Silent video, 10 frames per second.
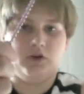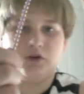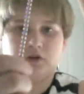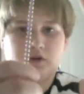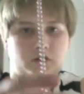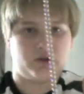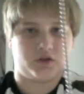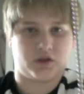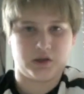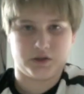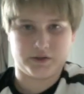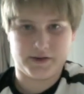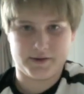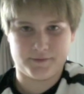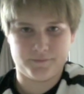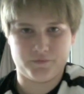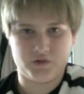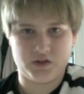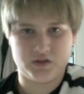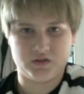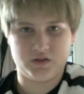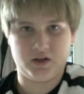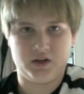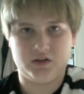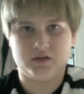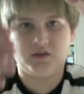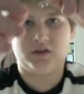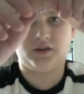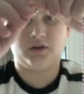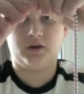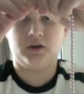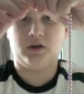So you're just going to take these ends here